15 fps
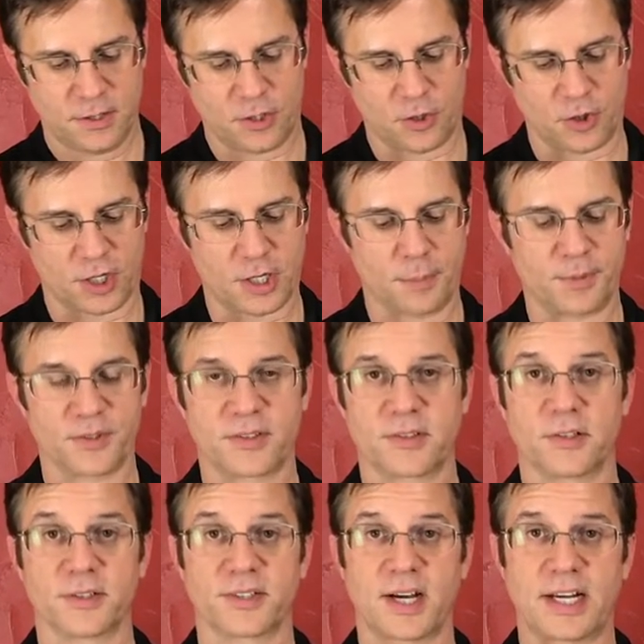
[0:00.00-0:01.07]
are a couple of these
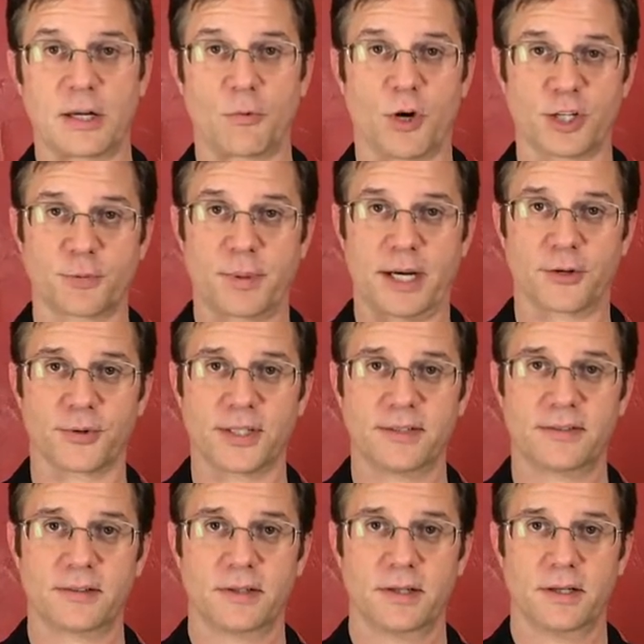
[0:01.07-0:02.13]
little tiny watch
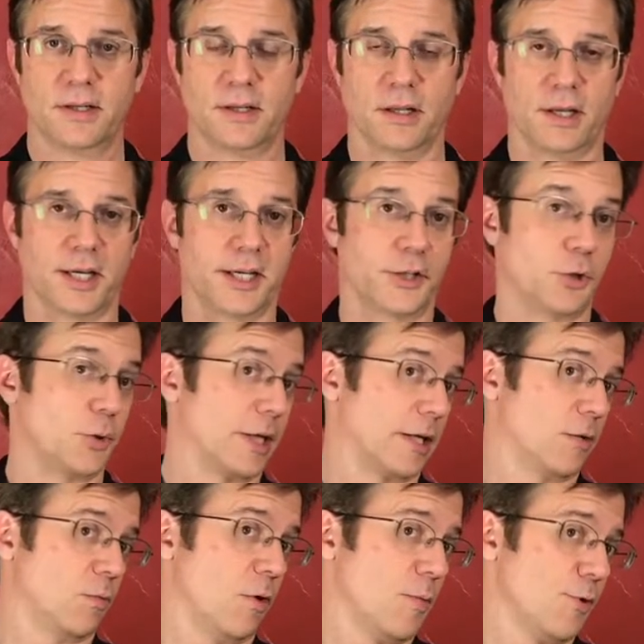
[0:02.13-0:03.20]
batteries like you get at
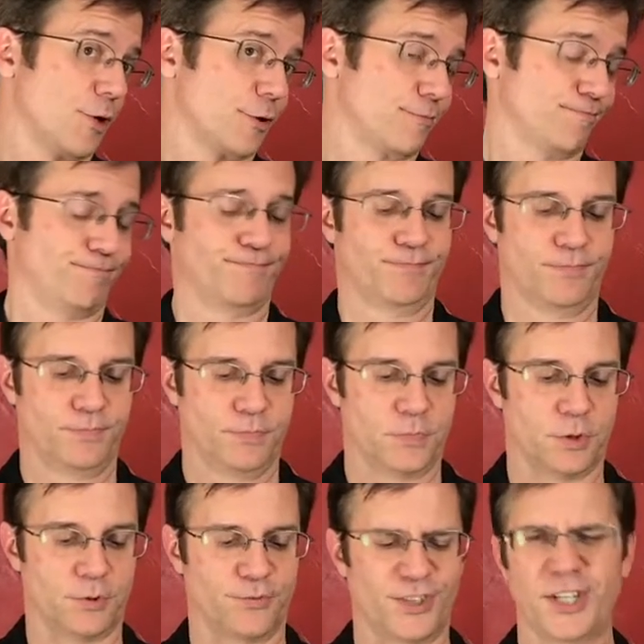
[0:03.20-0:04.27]
Walmart
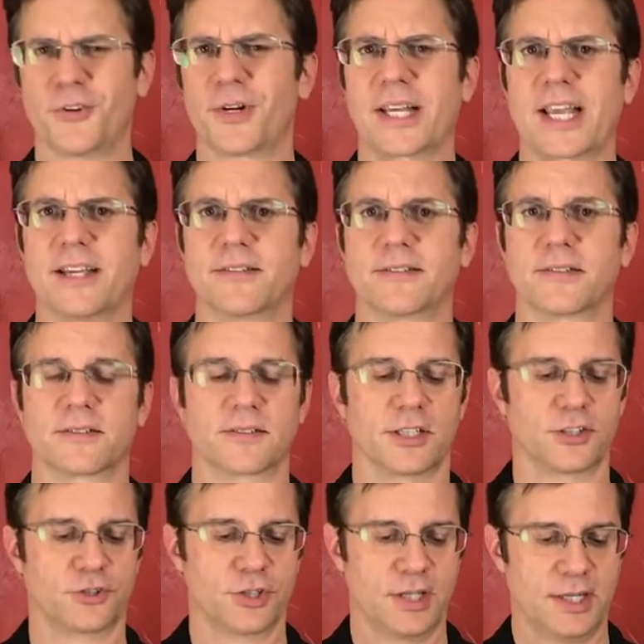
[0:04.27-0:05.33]
or for hearing aids and
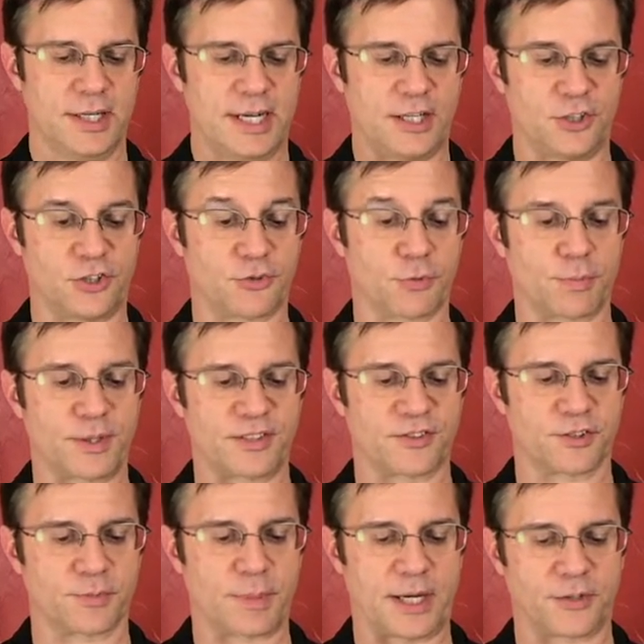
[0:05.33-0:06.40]
such. And you can just replace
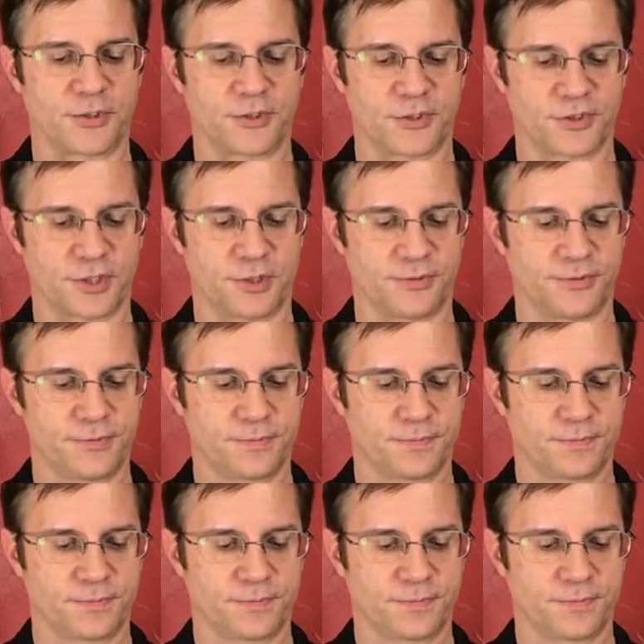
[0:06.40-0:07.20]
those batteries yourself.